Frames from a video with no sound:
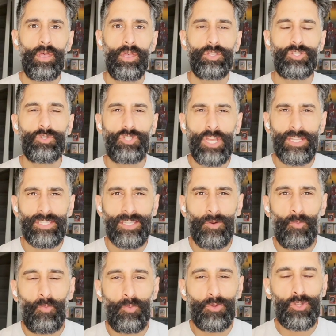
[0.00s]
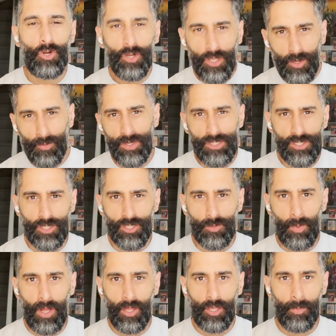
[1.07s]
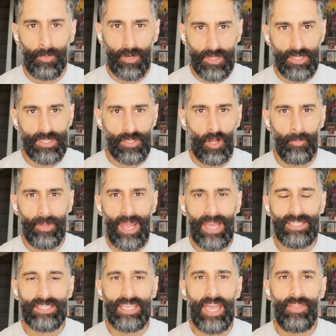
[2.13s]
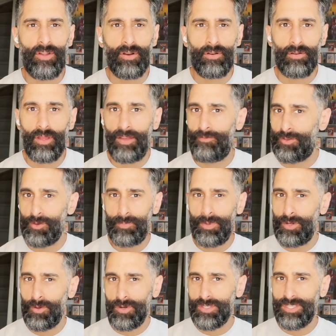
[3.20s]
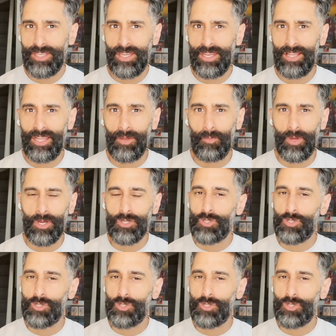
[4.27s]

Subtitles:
So, gents, during your research while you're putting this almanac together, have you been noticing any like weird